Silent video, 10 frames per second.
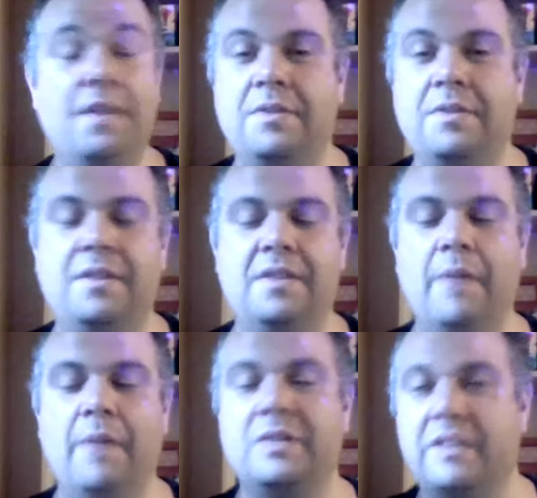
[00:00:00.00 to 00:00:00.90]
that
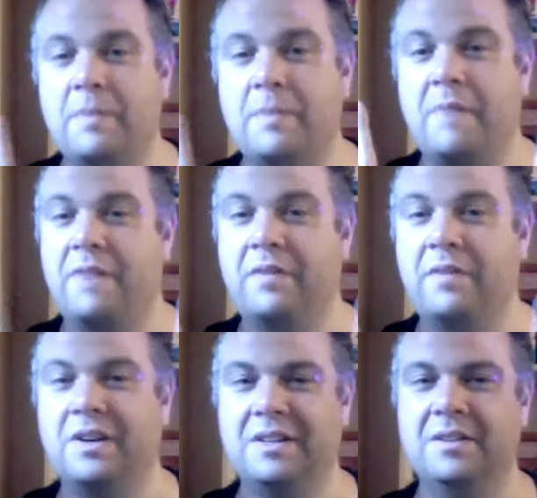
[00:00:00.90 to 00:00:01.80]
that was definitely my
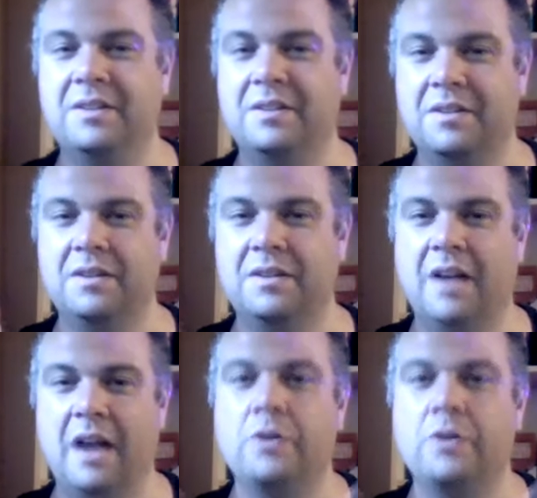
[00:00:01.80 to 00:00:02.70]
favorite
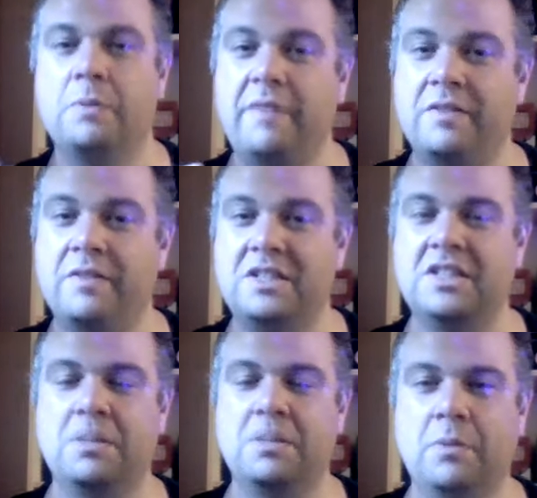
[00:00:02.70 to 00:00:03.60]
uh those are my favorite
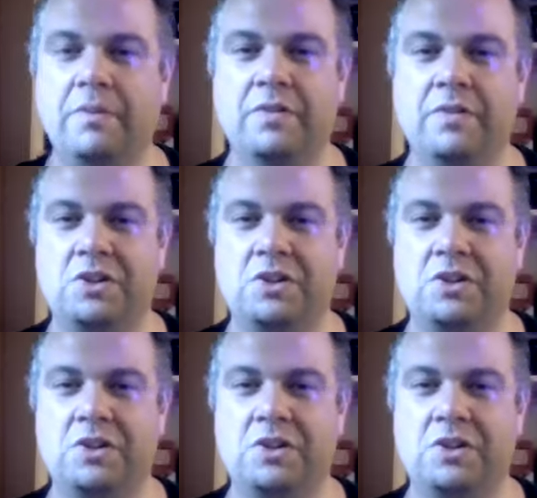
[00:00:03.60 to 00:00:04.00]
scenes in the movie for